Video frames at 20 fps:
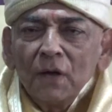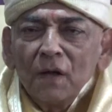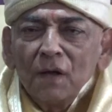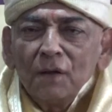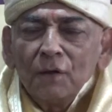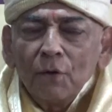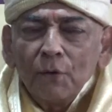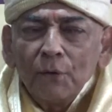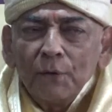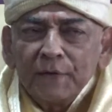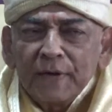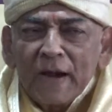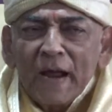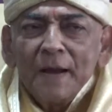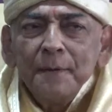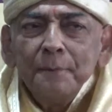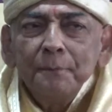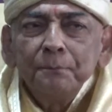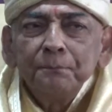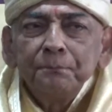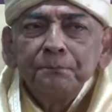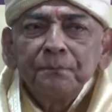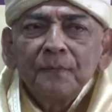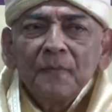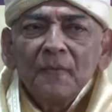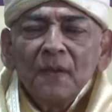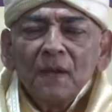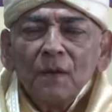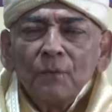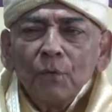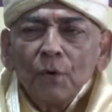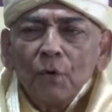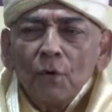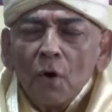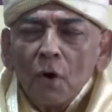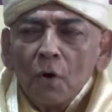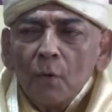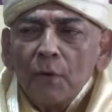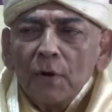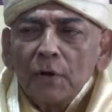There was a time when
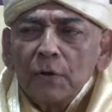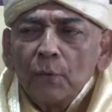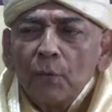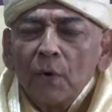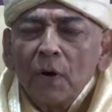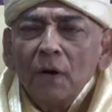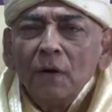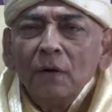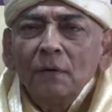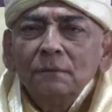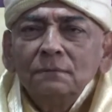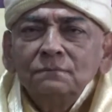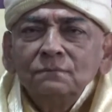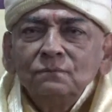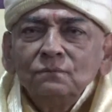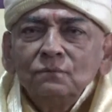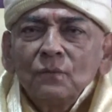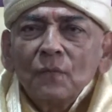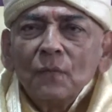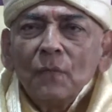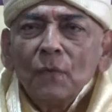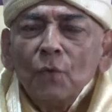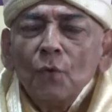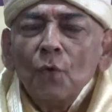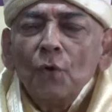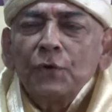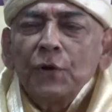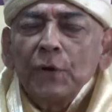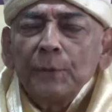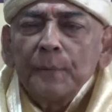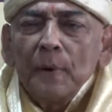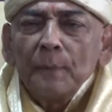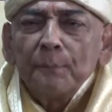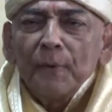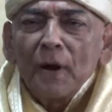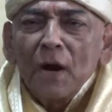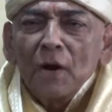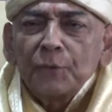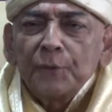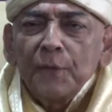all over the world no treatment
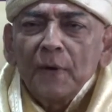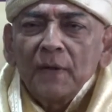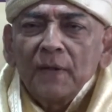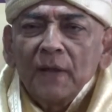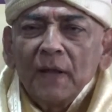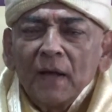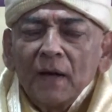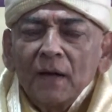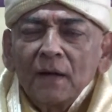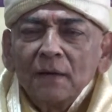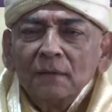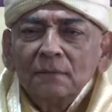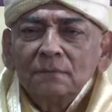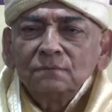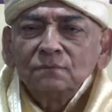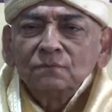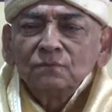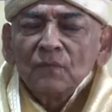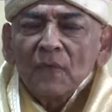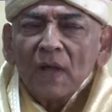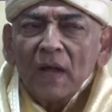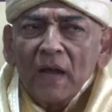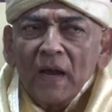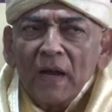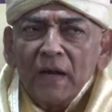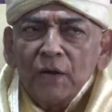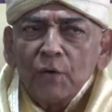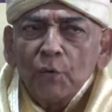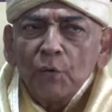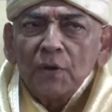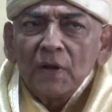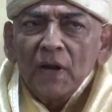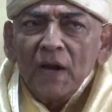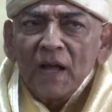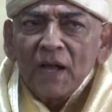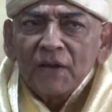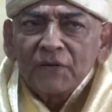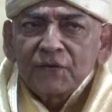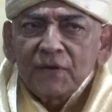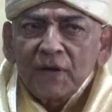plants were there. And during the
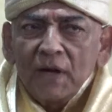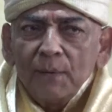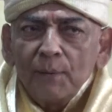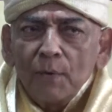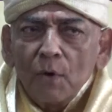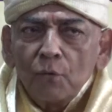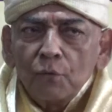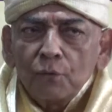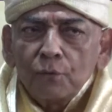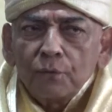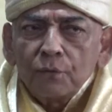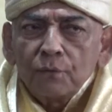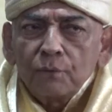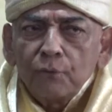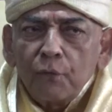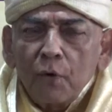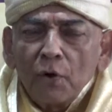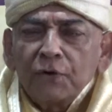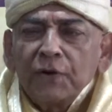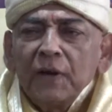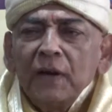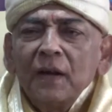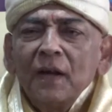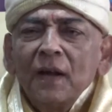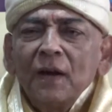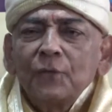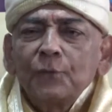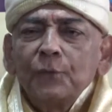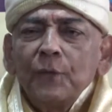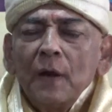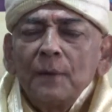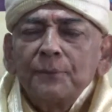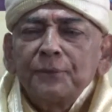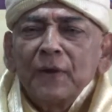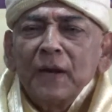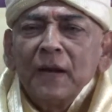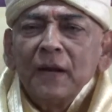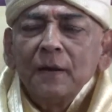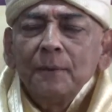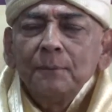last, say, about 40 years, we have
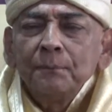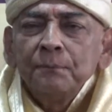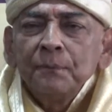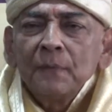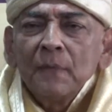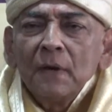seen